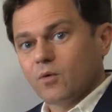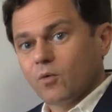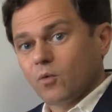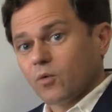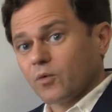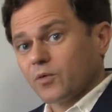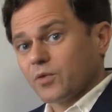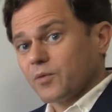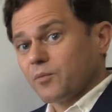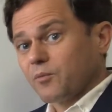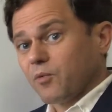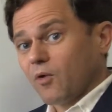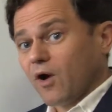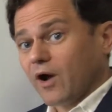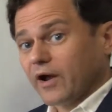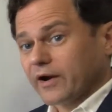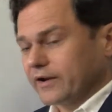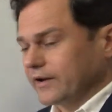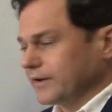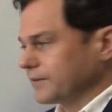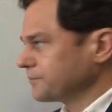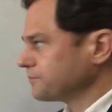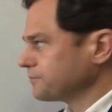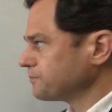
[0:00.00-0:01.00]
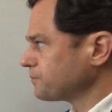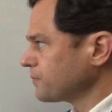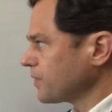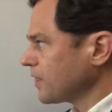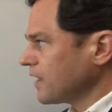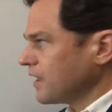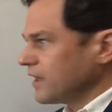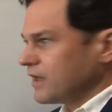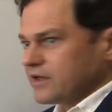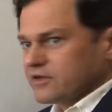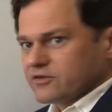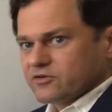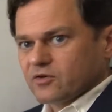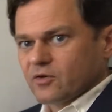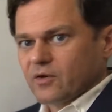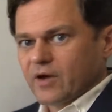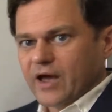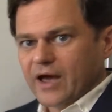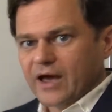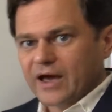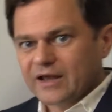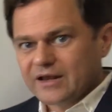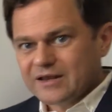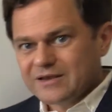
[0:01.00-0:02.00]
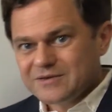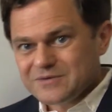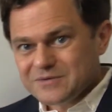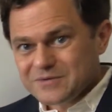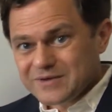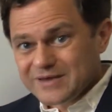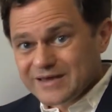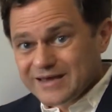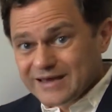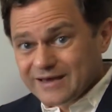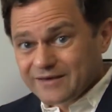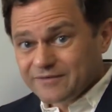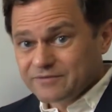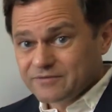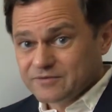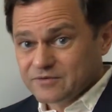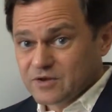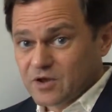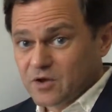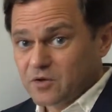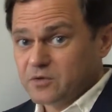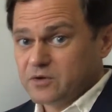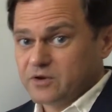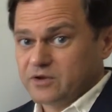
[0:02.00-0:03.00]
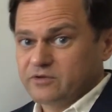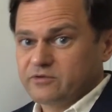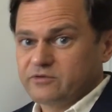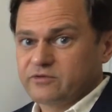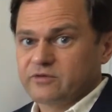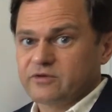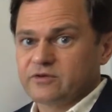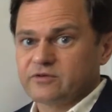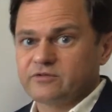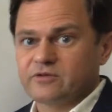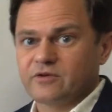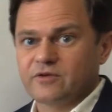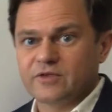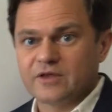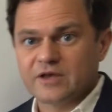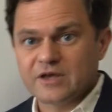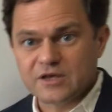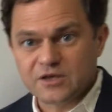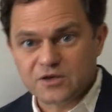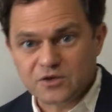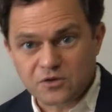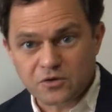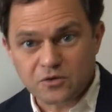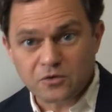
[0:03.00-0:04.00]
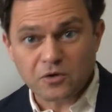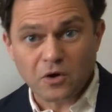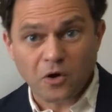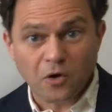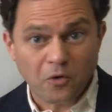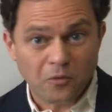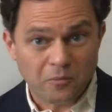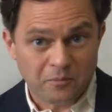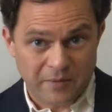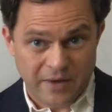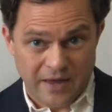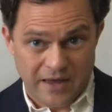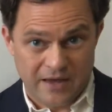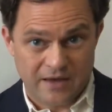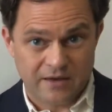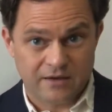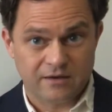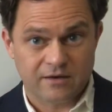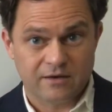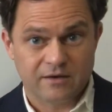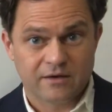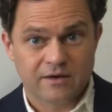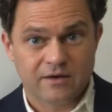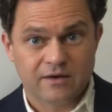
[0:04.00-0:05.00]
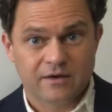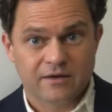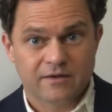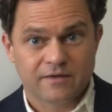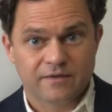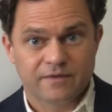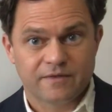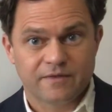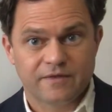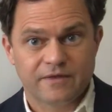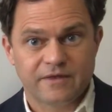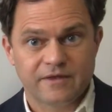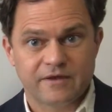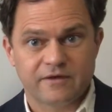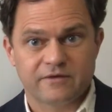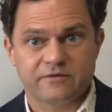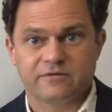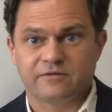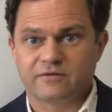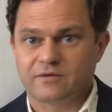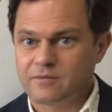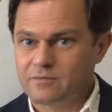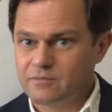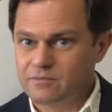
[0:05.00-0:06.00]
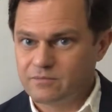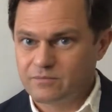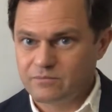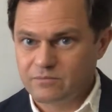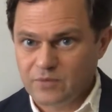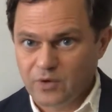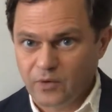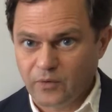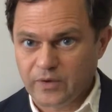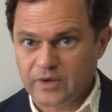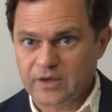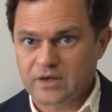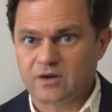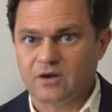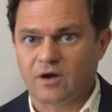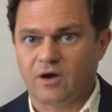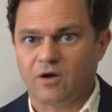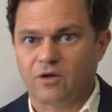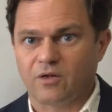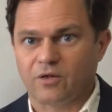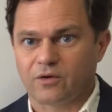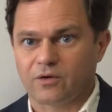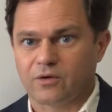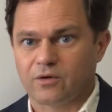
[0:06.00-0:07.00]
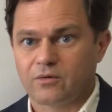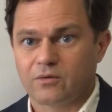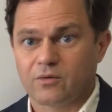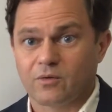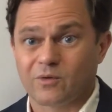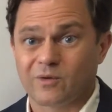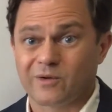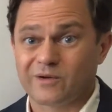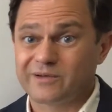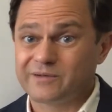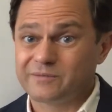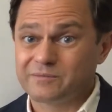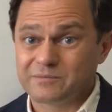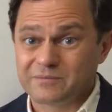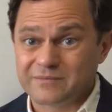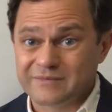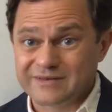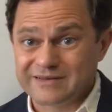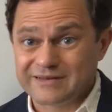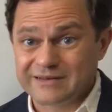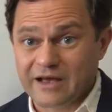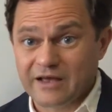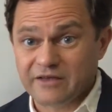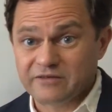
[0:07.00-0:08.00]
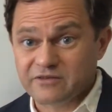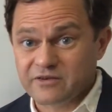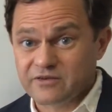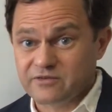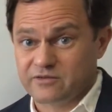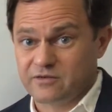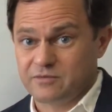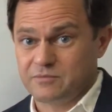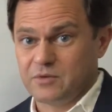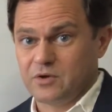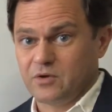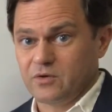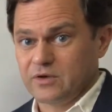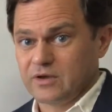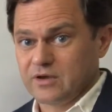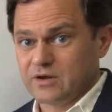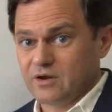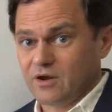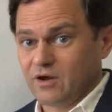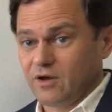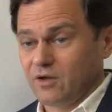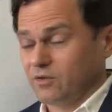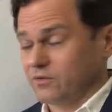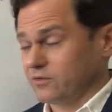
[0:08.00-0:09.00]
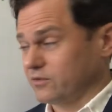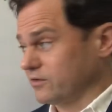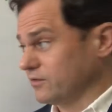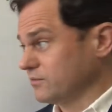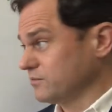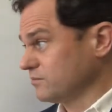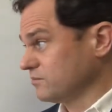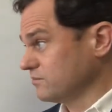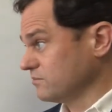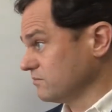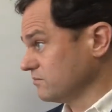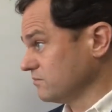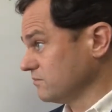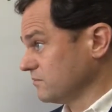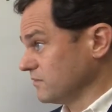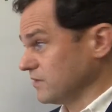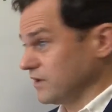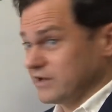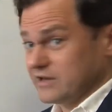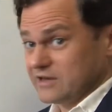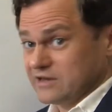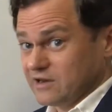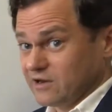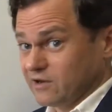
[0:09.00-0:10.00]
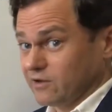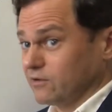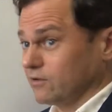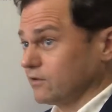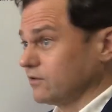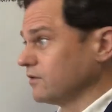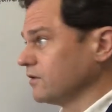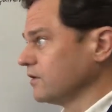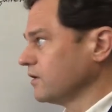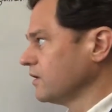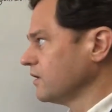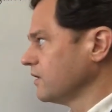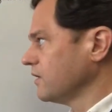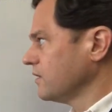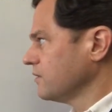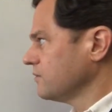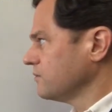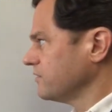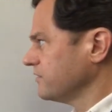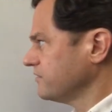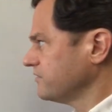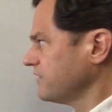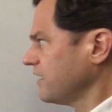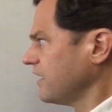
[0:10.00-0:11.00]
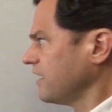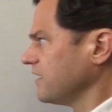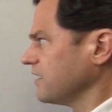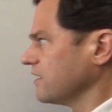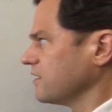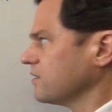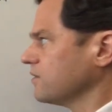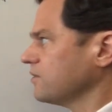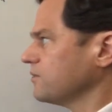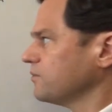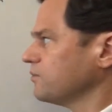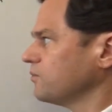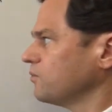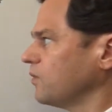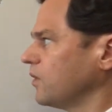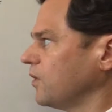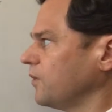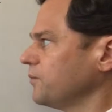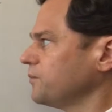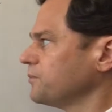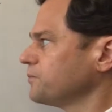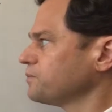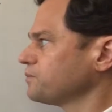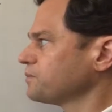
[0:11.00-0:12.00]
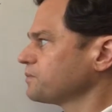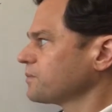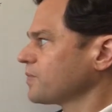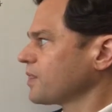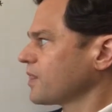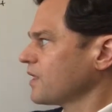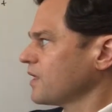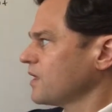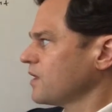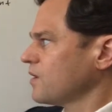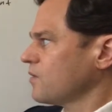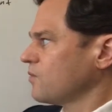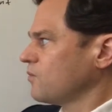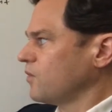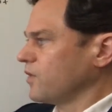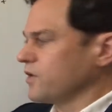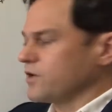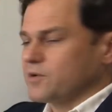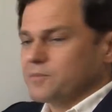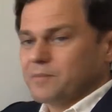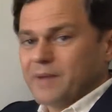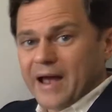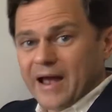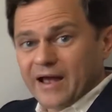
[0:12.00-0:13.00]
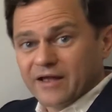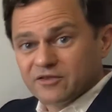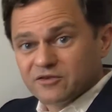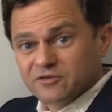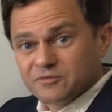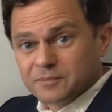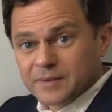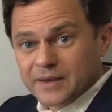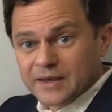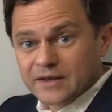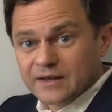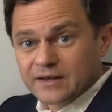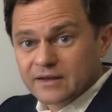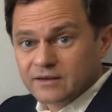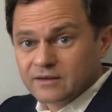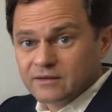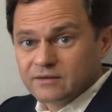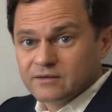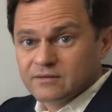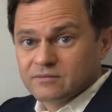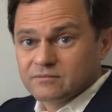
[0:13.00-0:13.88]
or the product. So how do you give notice so that you don't make this $1 million or dozens of $1 million a year mistake? Well, while your patent's pending,